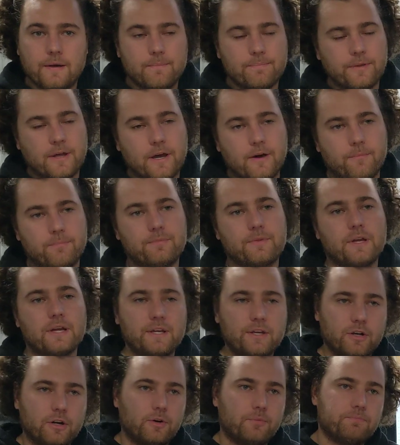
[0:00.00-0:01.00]
Now,
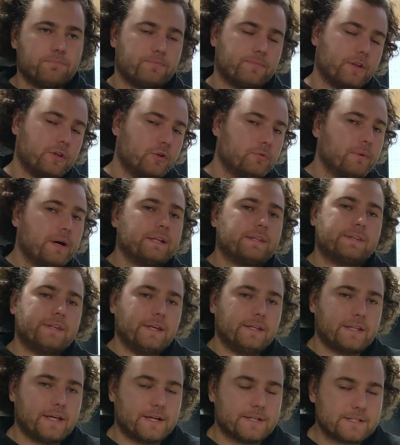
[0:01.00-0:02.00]
you might
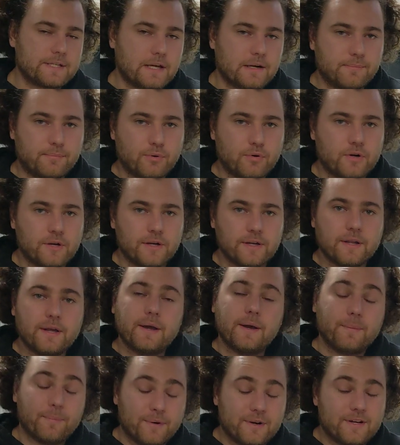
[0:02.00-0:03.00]
think that it's not important,
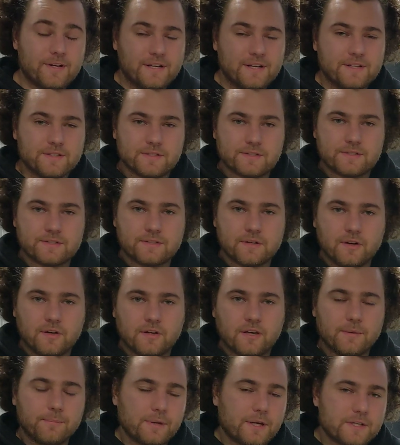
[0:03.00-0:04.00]
but it is,
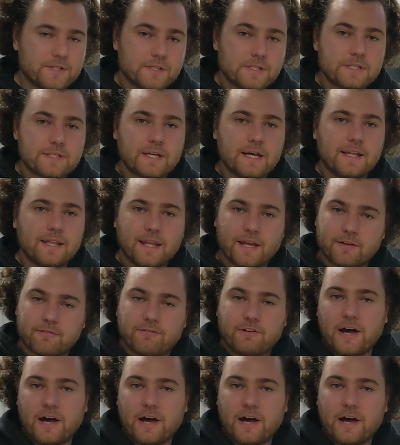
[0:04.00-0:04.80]
okay? Because it's not like